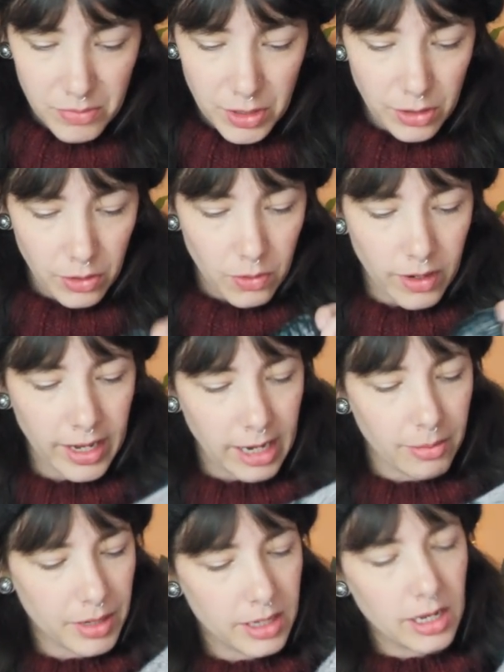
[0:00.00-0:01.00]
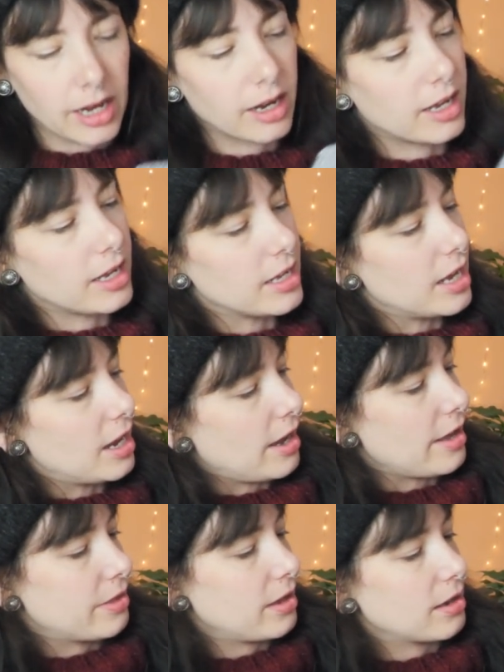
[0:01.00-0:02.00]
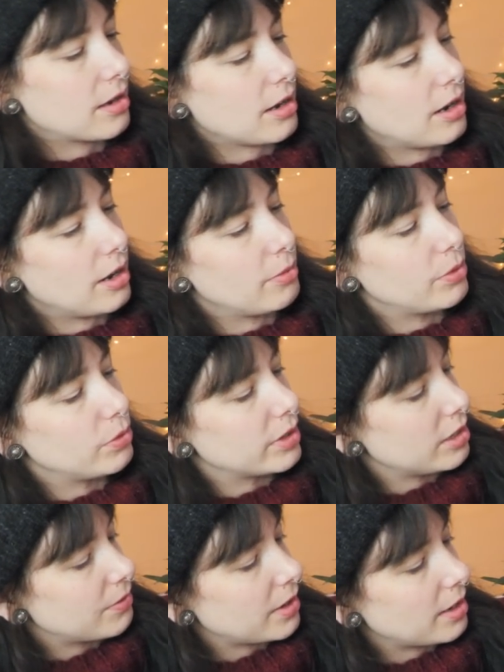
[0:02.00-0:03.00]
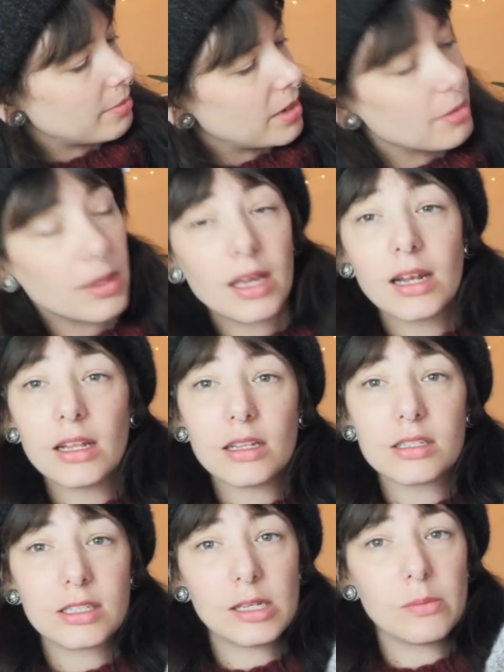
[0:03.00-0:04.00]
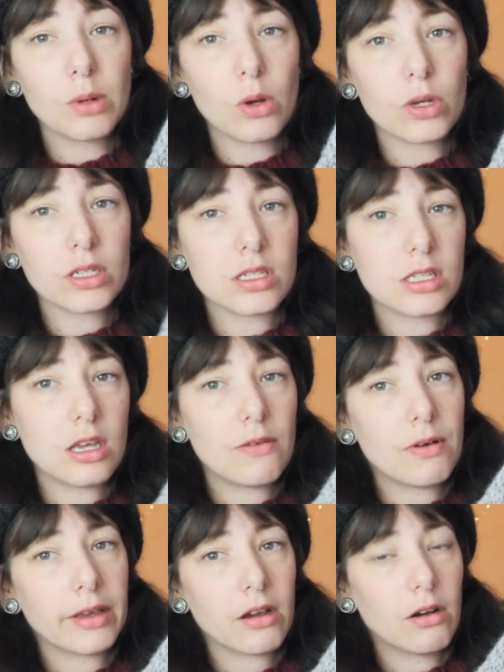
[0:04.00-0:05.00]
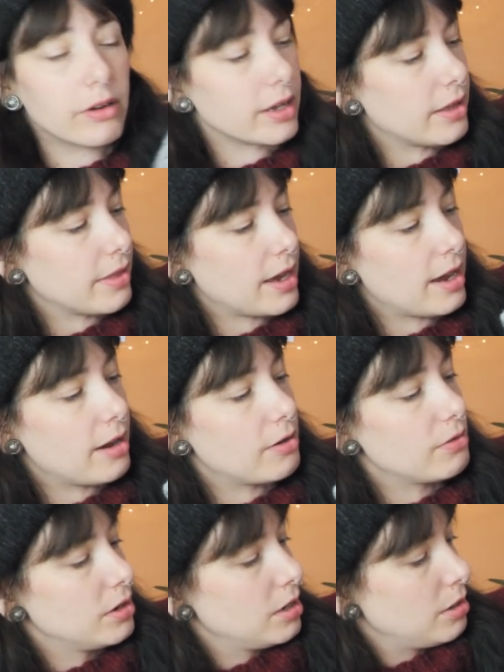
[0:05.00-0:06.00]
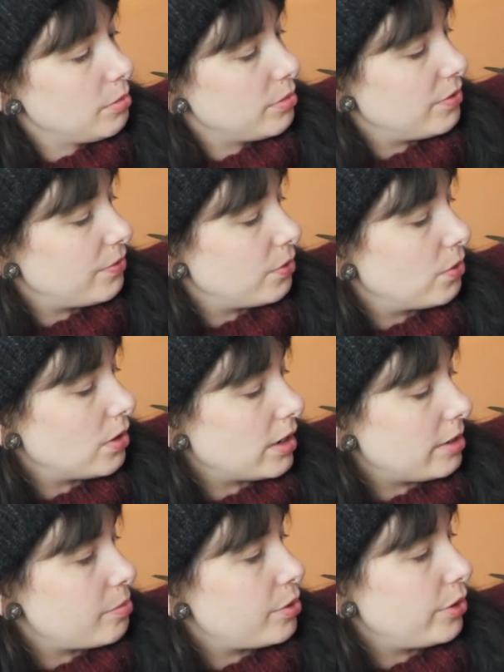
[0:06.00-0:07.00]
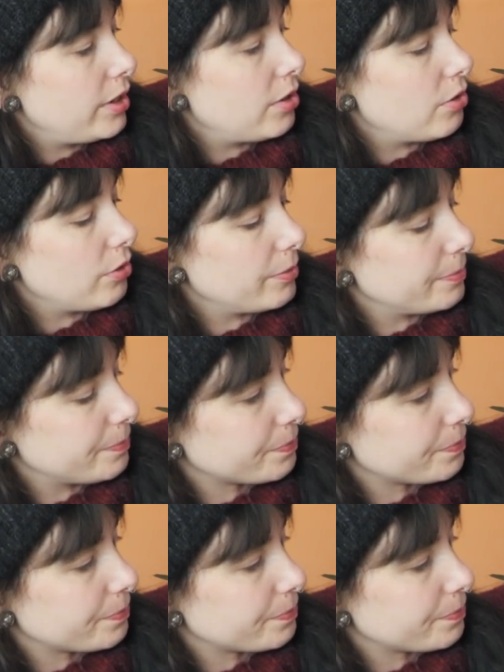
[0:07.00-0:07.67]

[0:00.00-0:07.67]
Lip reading: you know, quite happy. And I think I will give it maybe a little steam block and see if I can't get that out before I put it on.